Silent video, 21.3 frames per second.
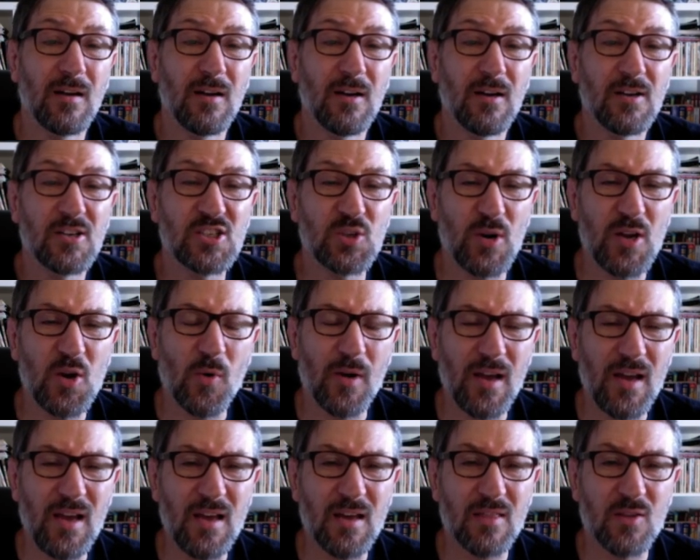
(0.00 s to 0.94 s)
So
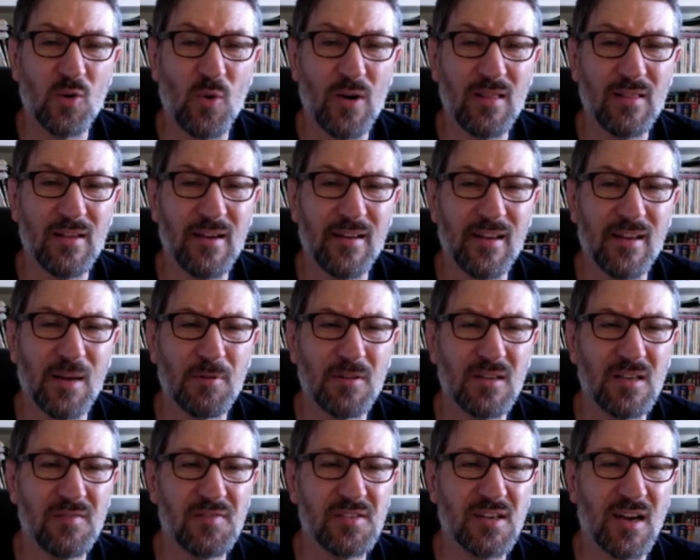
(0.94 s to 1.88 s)
anyway, the one lady, I
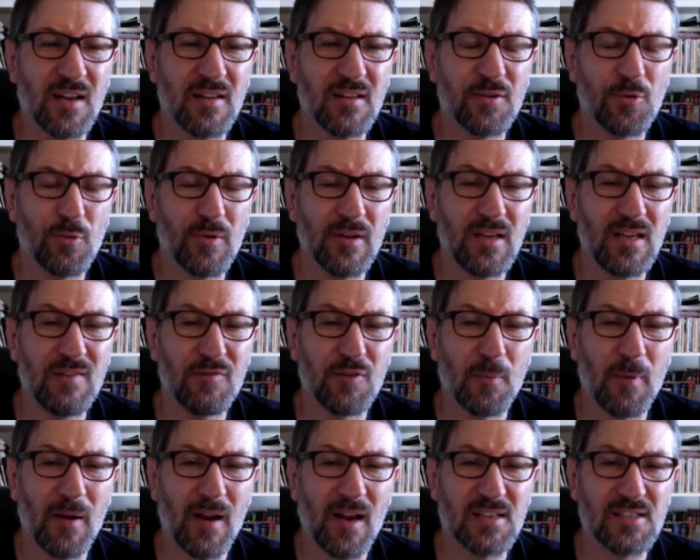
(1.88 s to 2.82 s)
believe, got 3
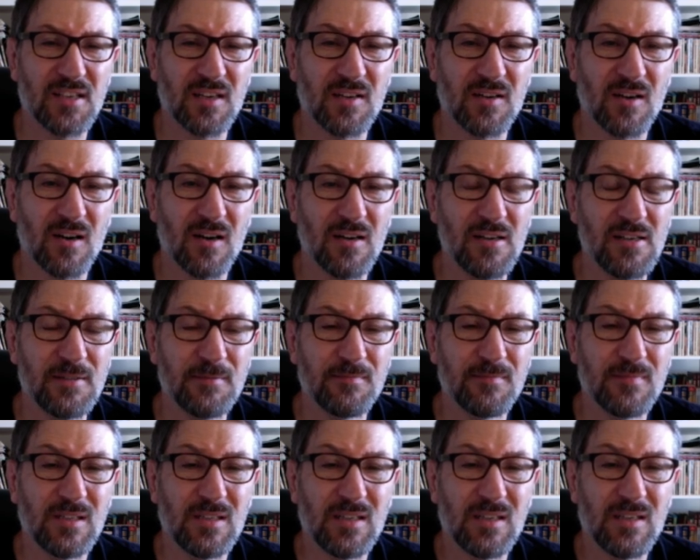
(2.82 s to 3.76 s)
for passing guard,
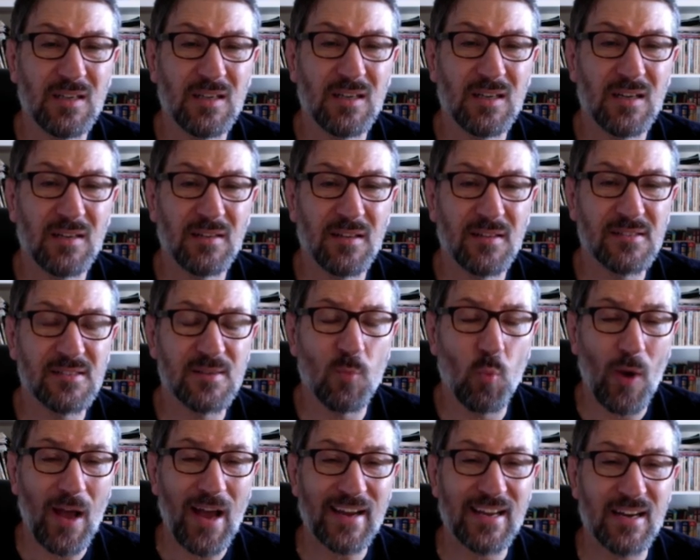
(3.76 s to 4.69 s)
and then some
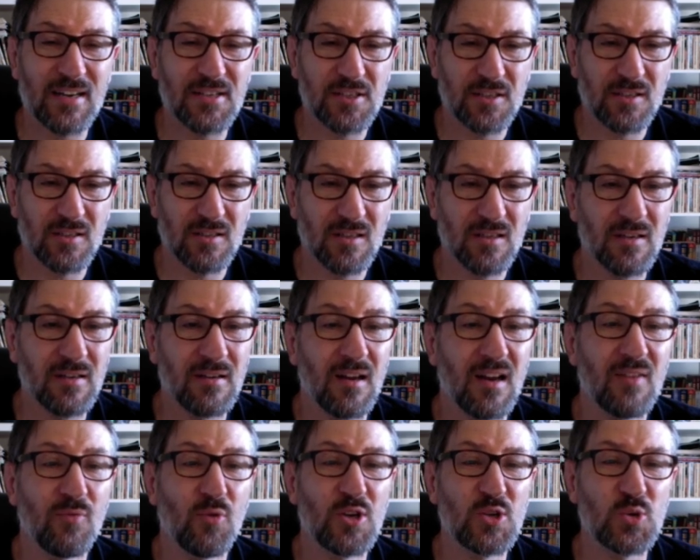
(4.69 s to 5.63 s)
wackiness occurred,
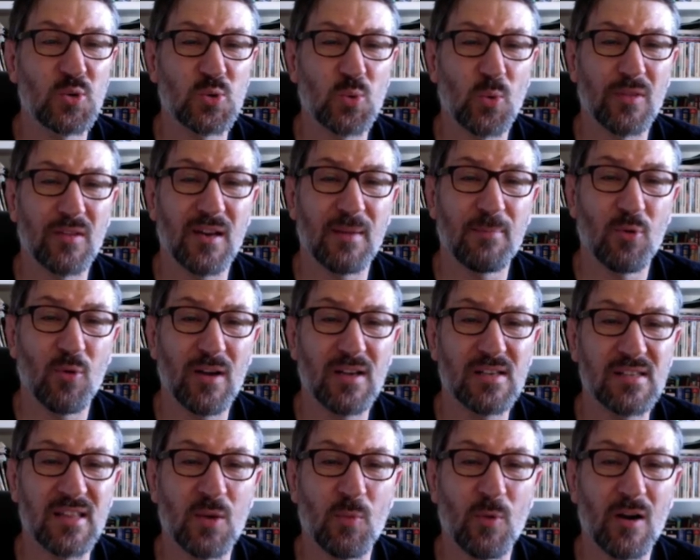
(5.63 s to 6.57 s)
none of which was worth any
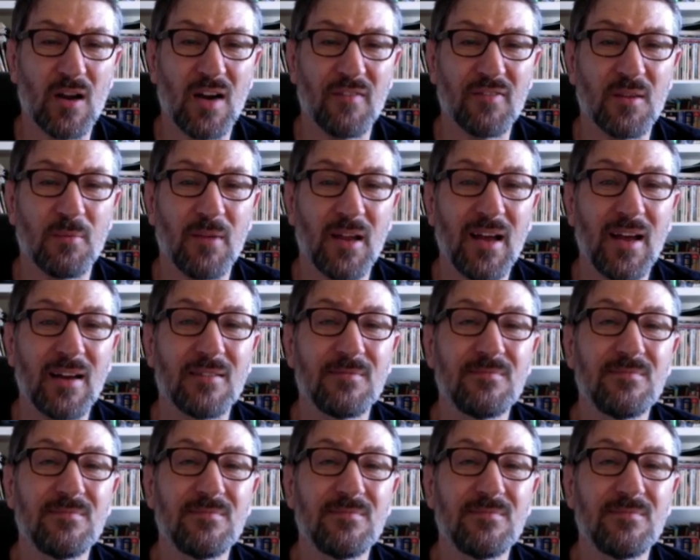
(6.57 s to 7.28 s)
points. They went off the mat.